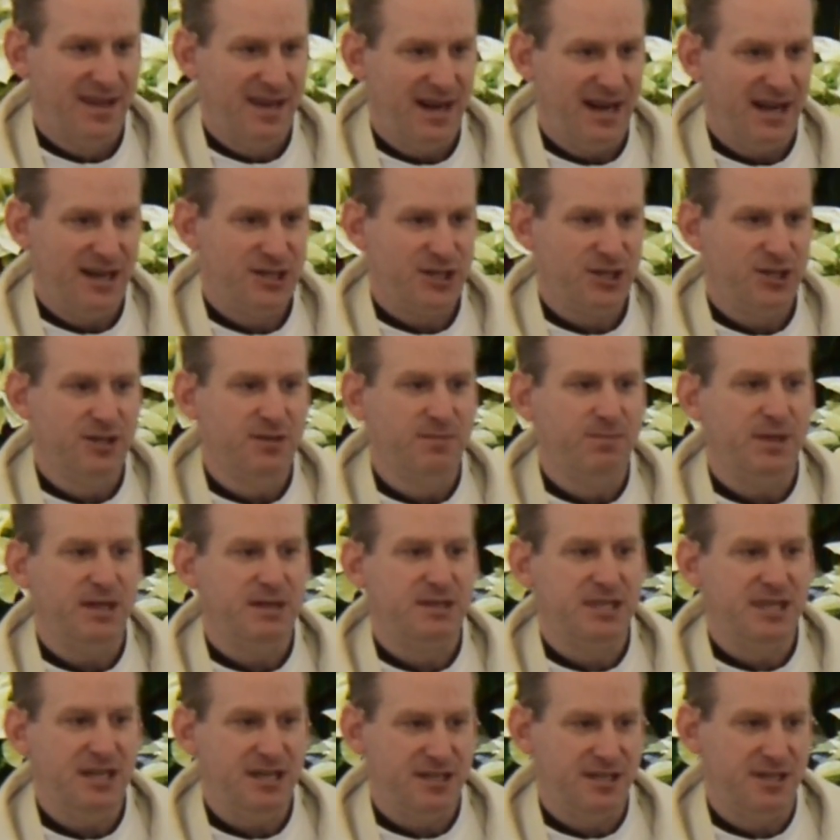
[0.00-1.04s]
And I shouldn't
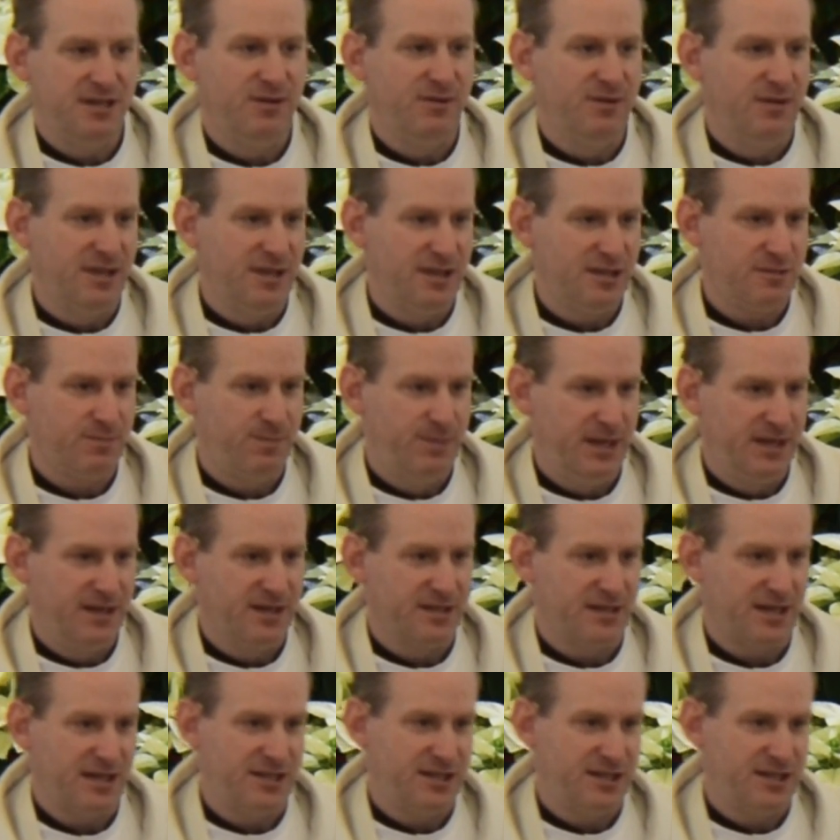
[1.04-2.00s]
be teaching you this because